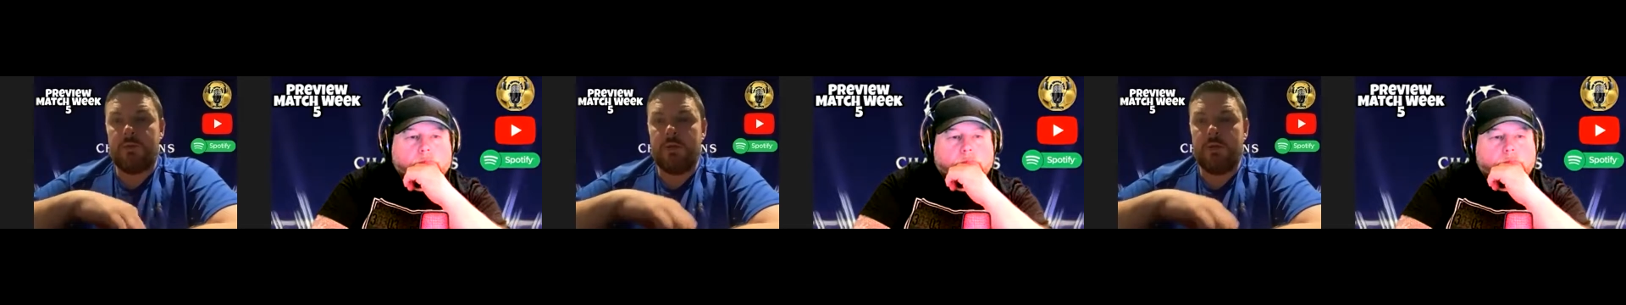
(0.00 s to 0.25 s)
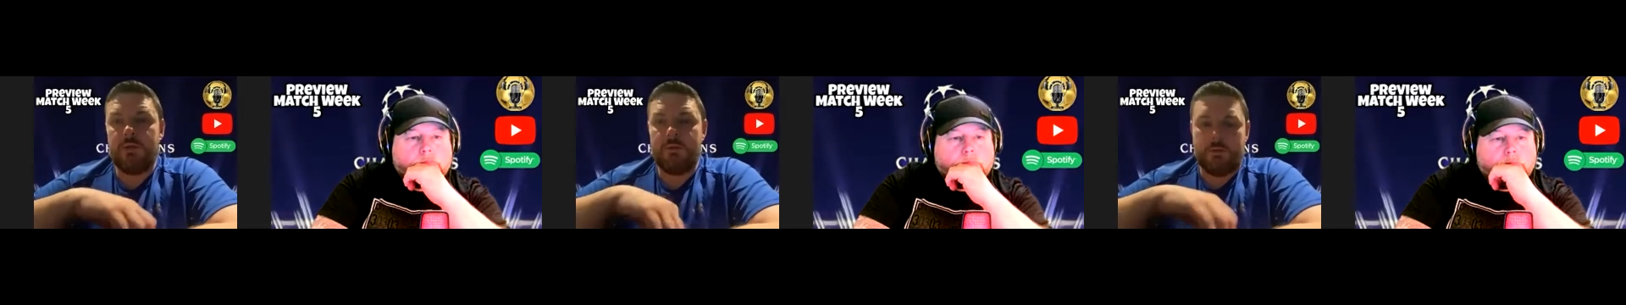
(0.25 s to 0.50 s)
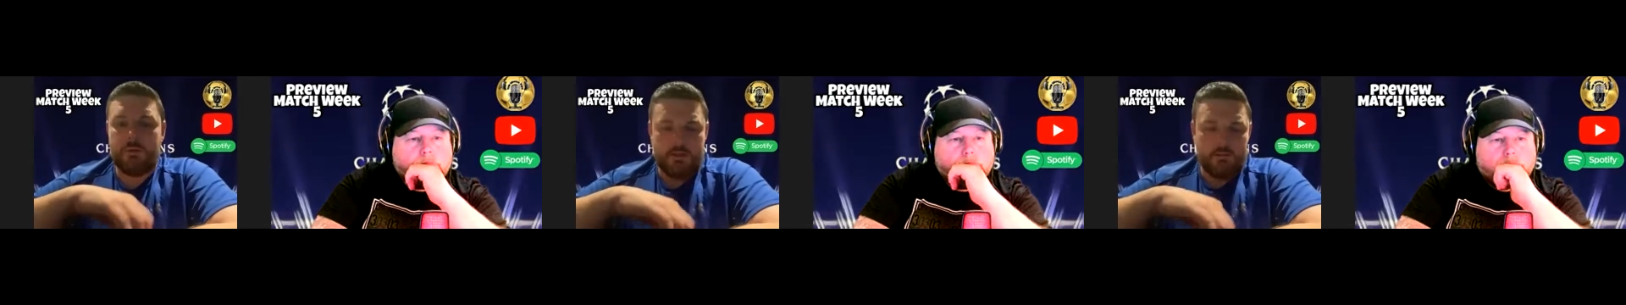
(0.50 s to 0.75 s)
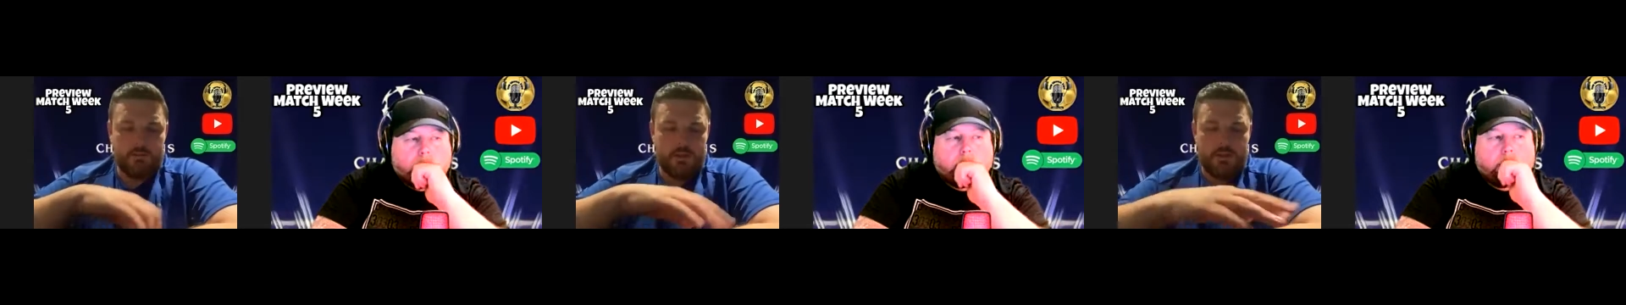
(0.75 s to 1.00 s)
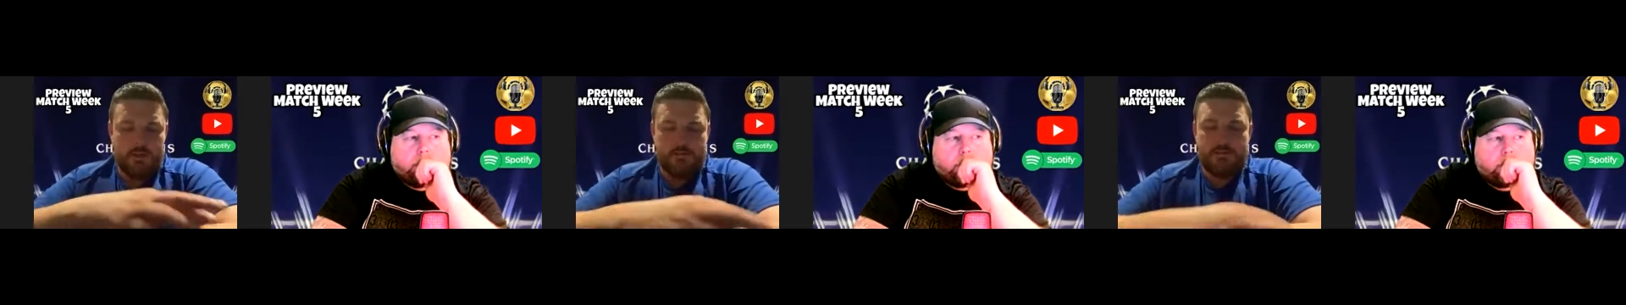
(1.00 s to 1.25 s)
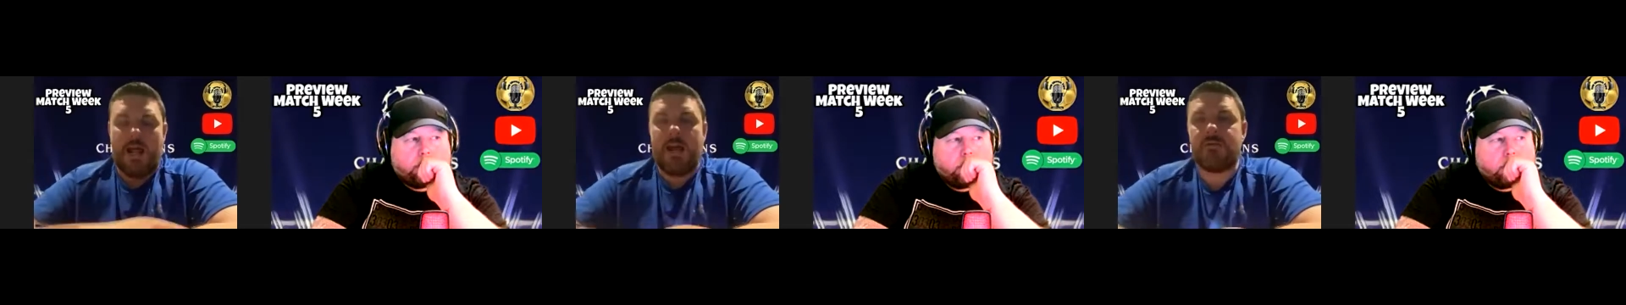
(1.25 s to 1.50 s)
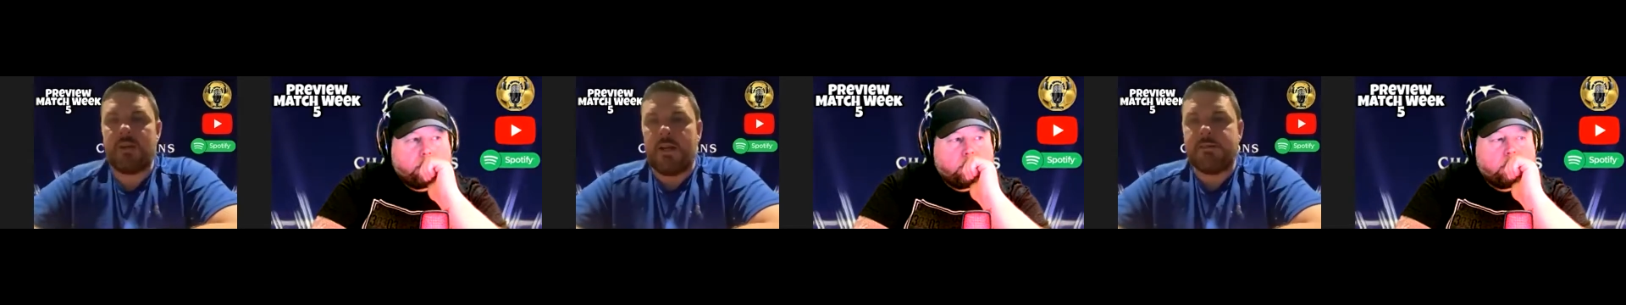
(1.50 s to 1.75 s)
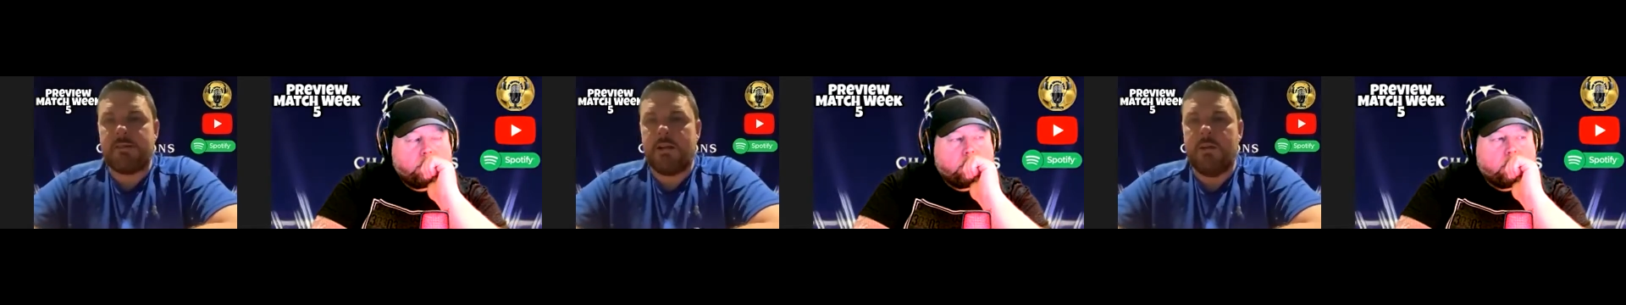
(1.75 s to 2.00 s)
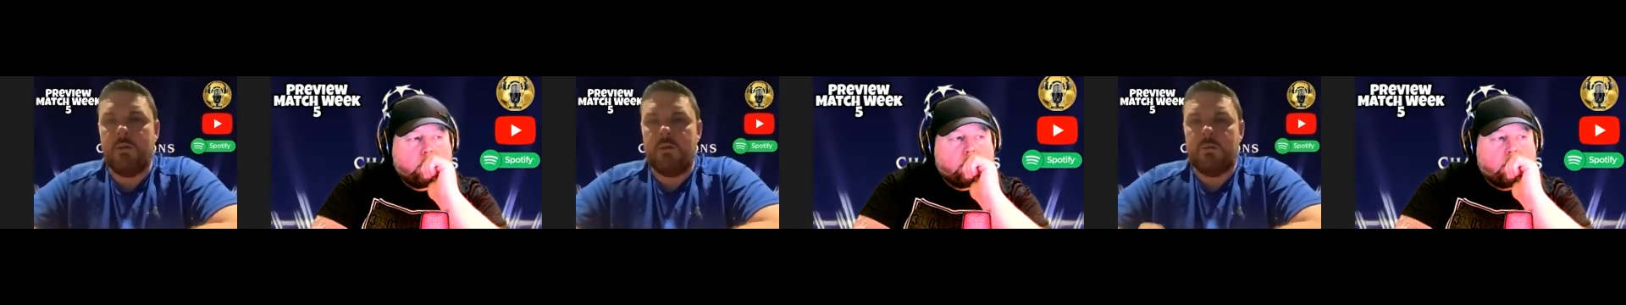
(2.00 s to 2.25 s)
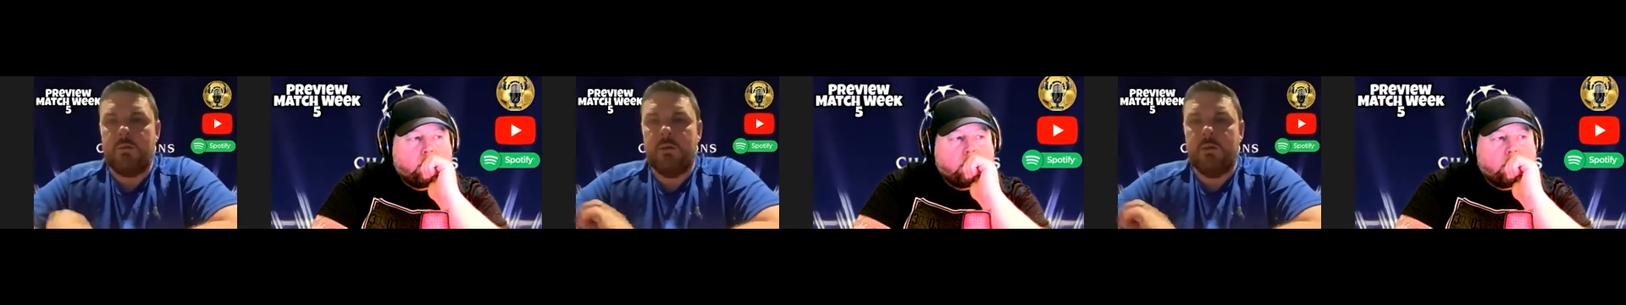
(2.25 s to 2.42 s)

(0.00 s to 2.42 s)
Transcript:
Speaker 1: for United, but I don't think it's last chance to lose.